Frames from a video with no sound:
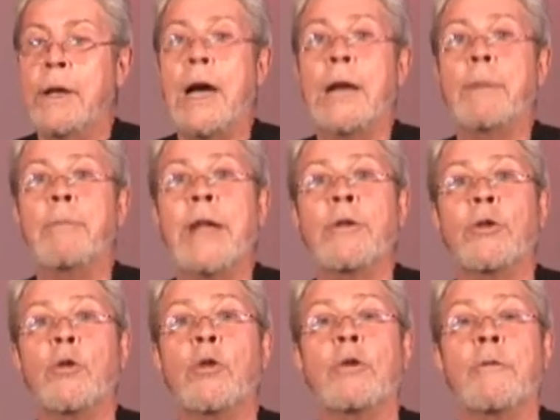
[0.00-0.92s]
I place
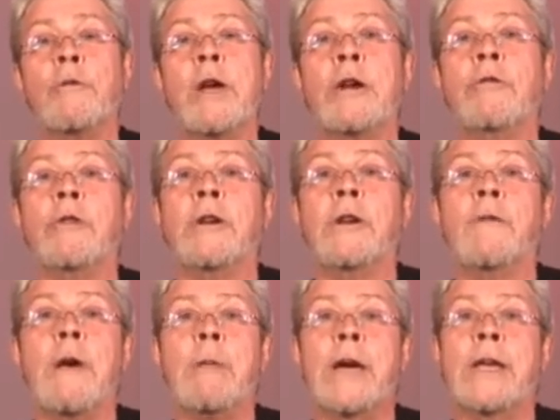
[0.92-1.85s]
an order for 100, and
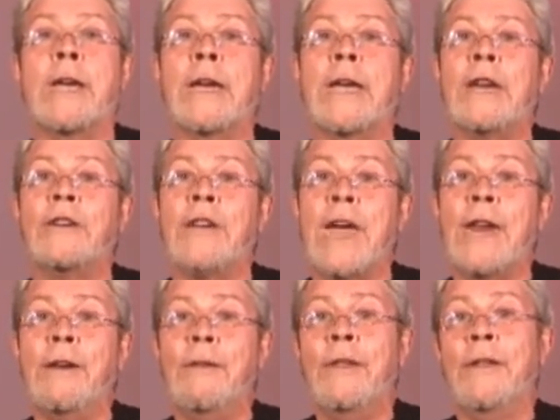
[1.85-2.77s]
if I'm lucky, I get 10.